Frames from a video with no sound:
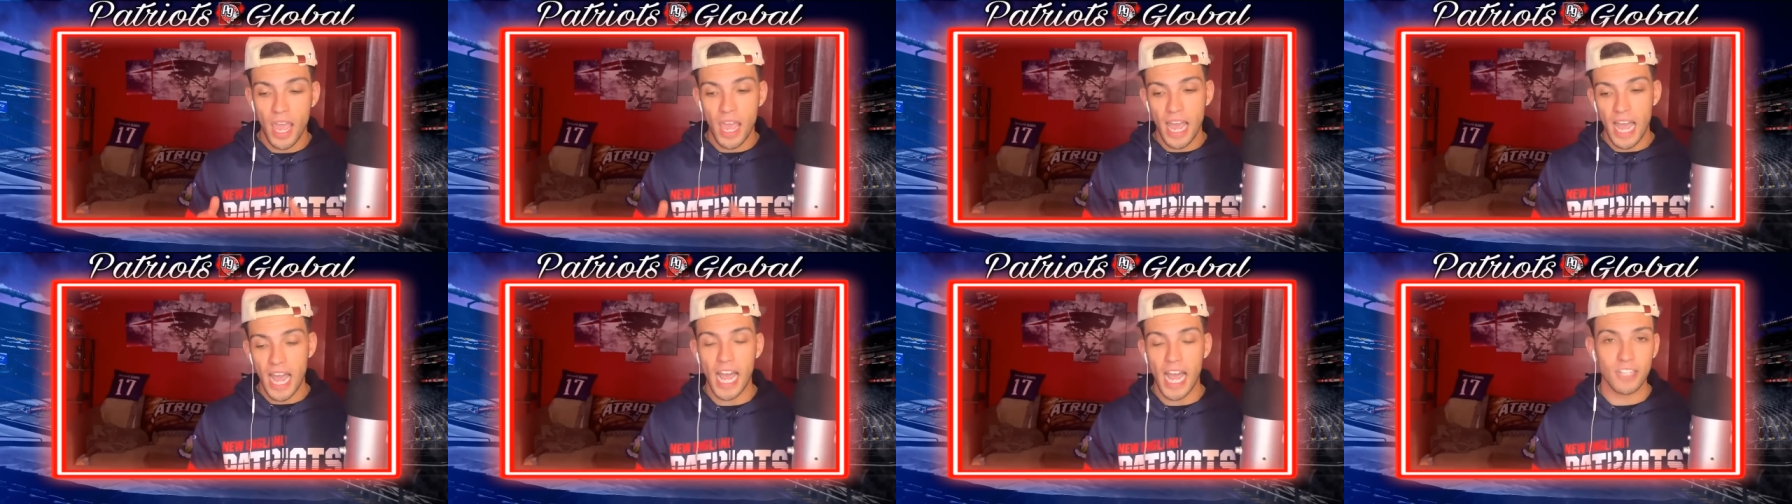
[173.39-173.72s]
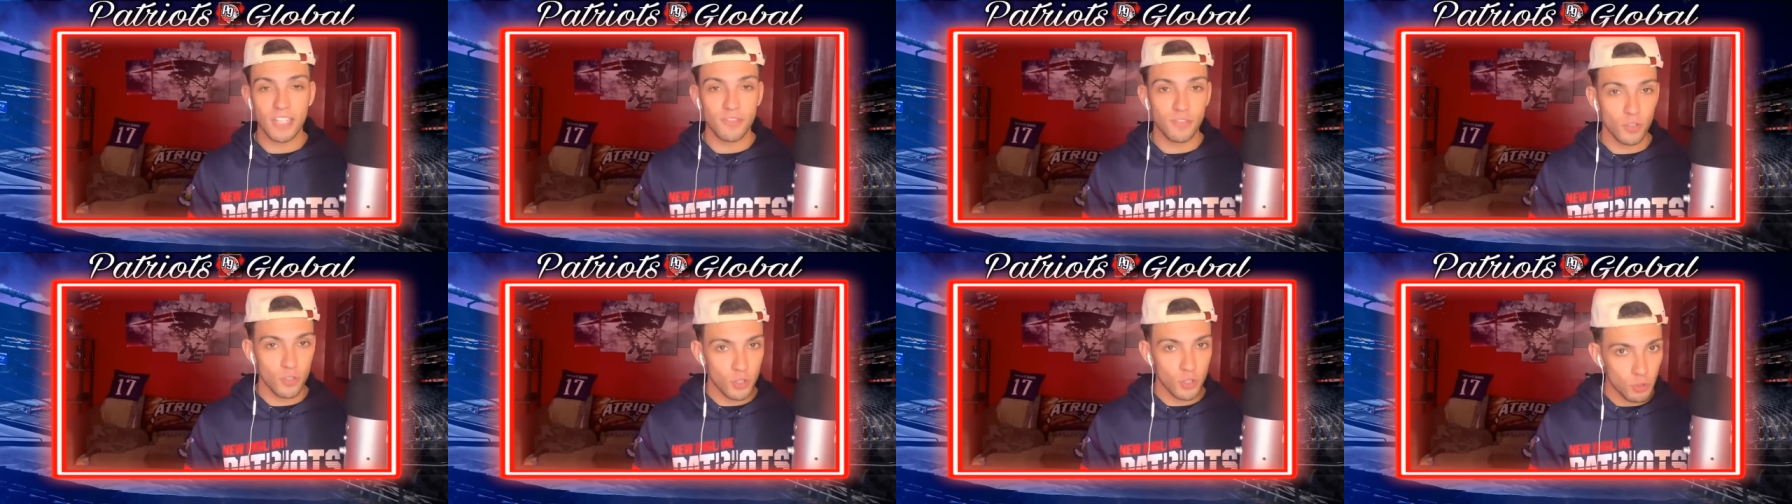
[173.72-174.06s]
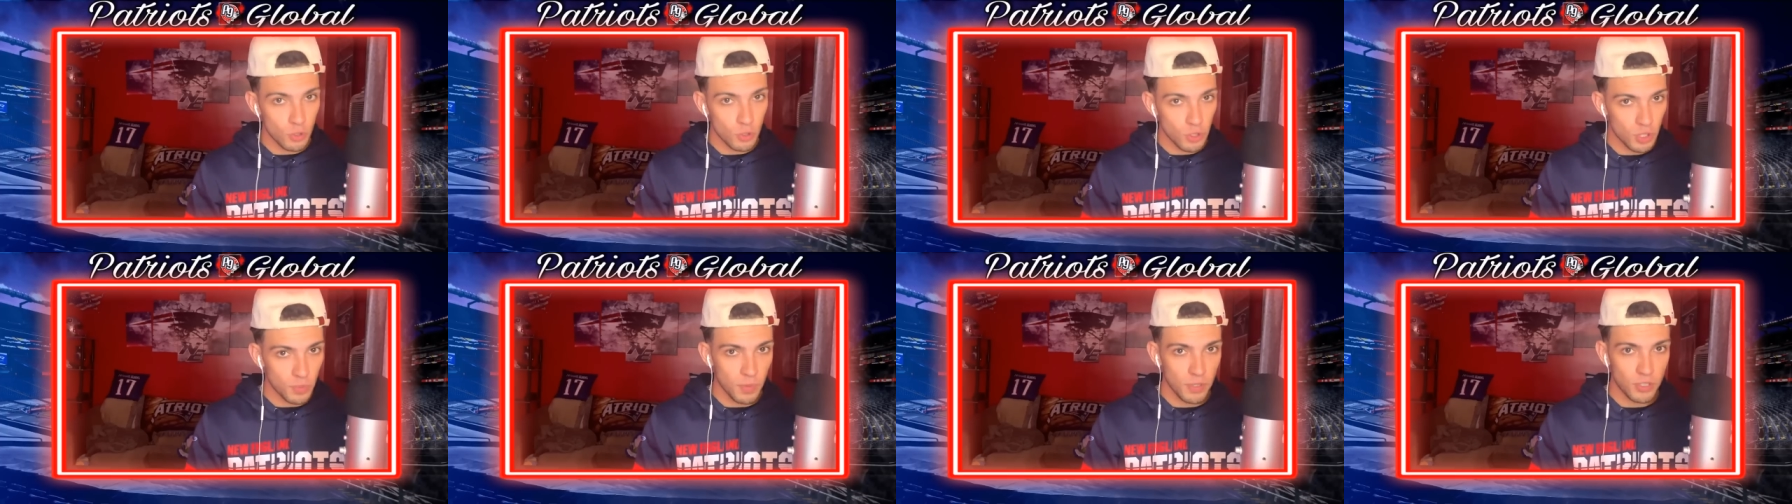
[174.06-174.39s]
As for
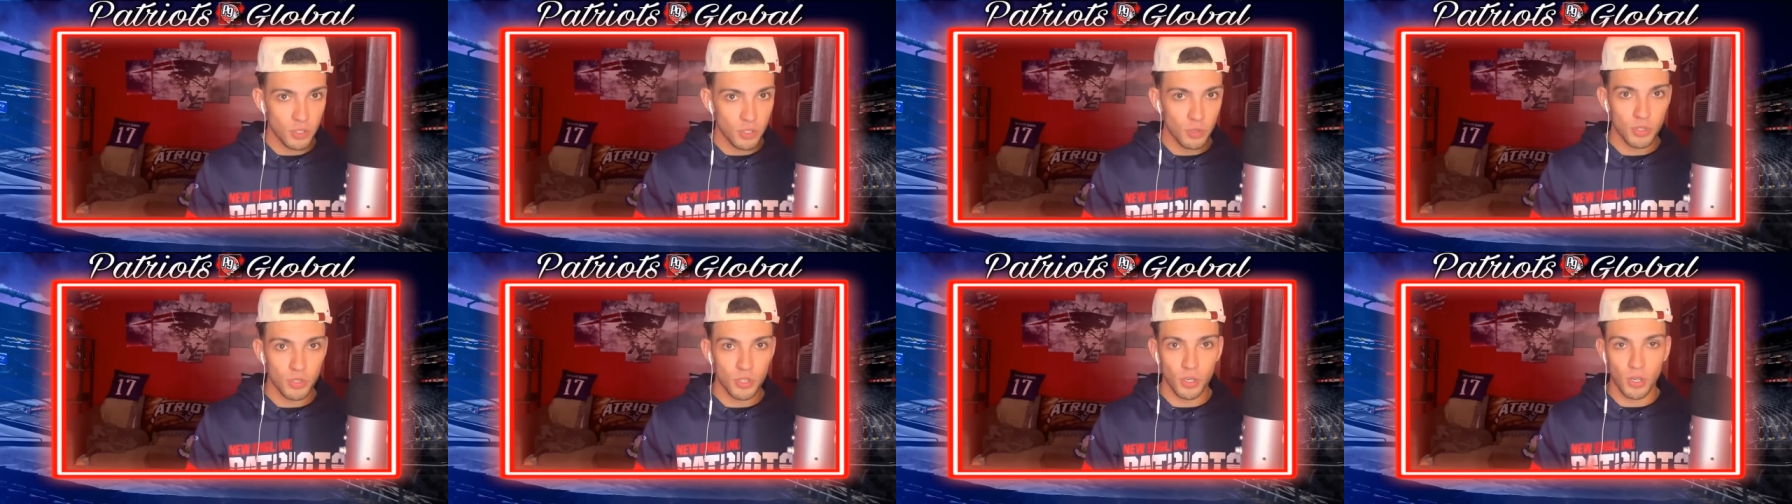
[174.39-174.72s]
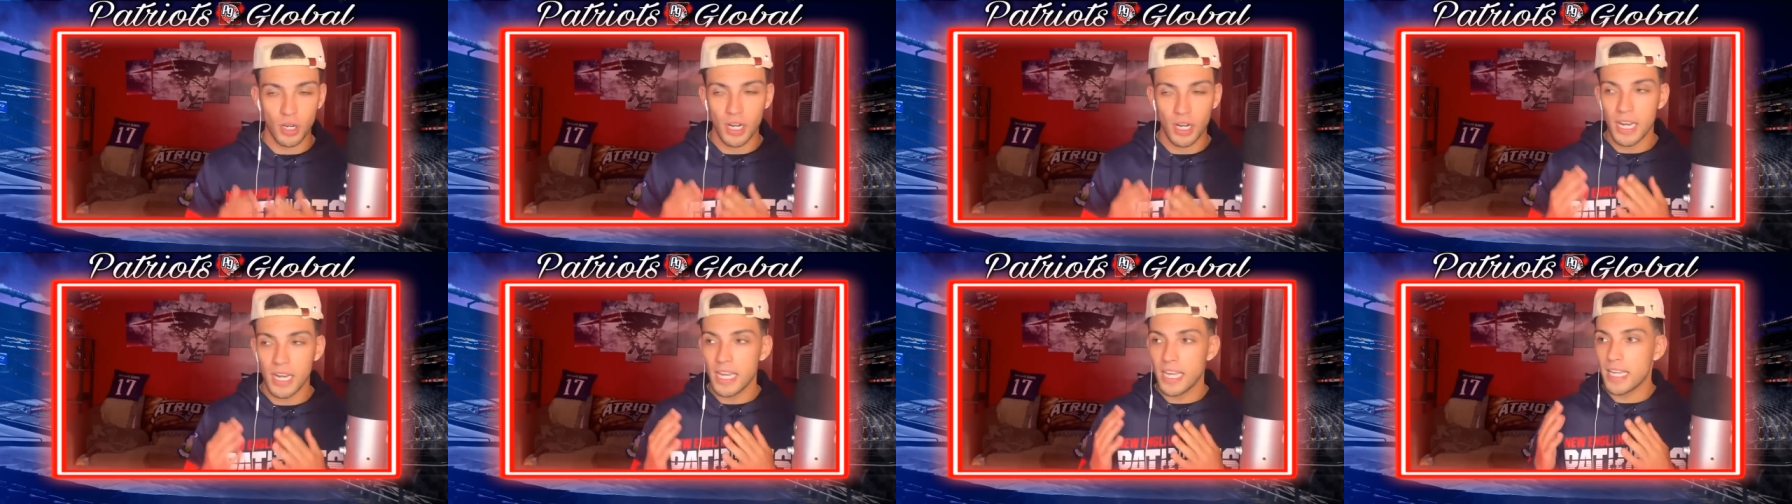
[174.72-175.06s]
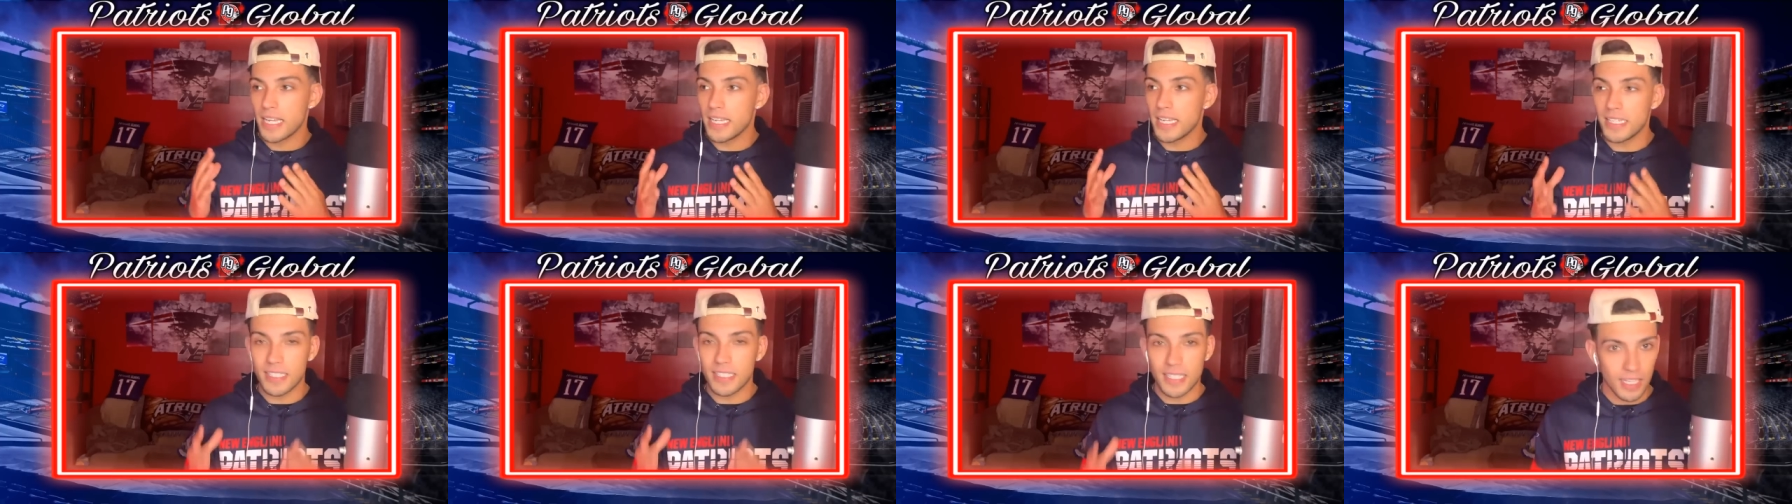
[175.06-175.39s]
Juju Smith Schuster,
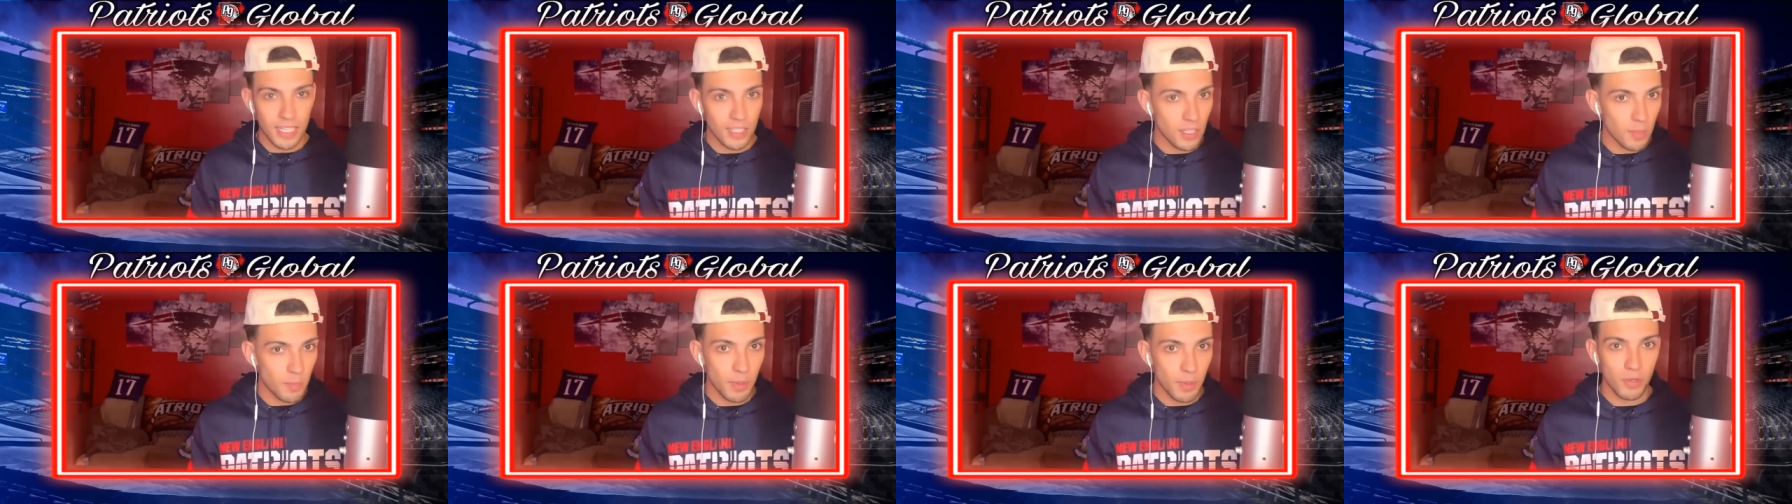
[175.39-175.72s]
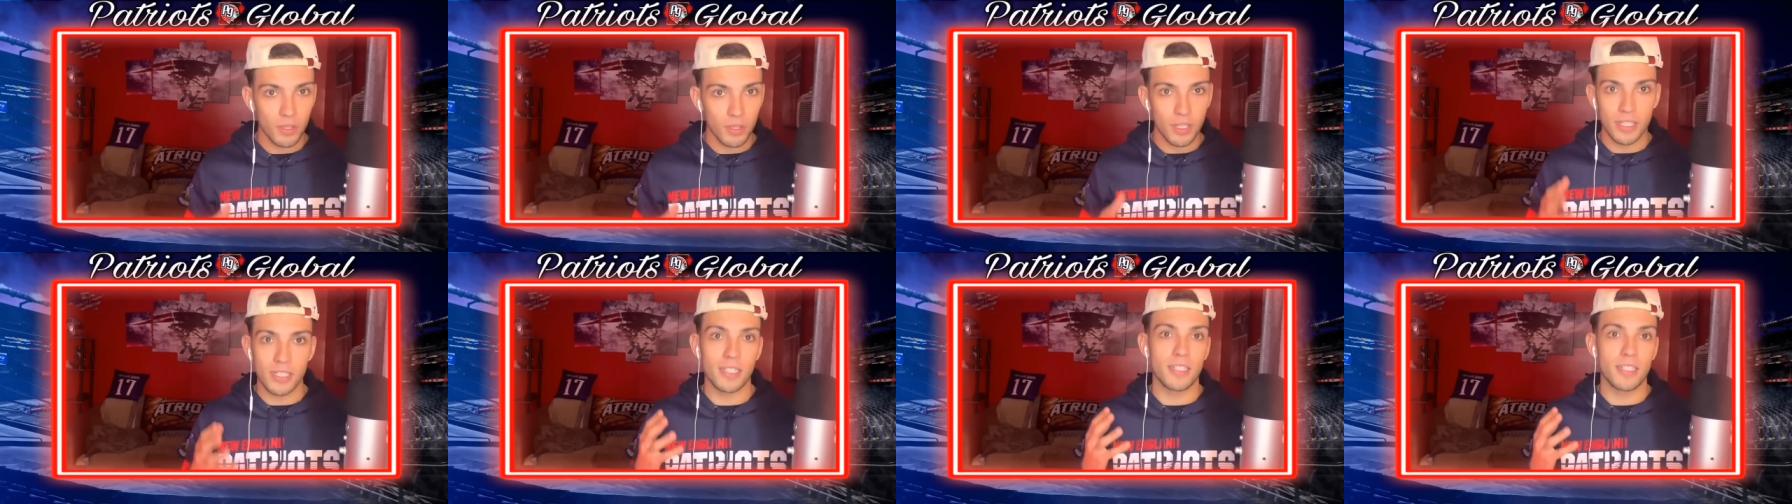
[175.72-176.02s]
he's in the building.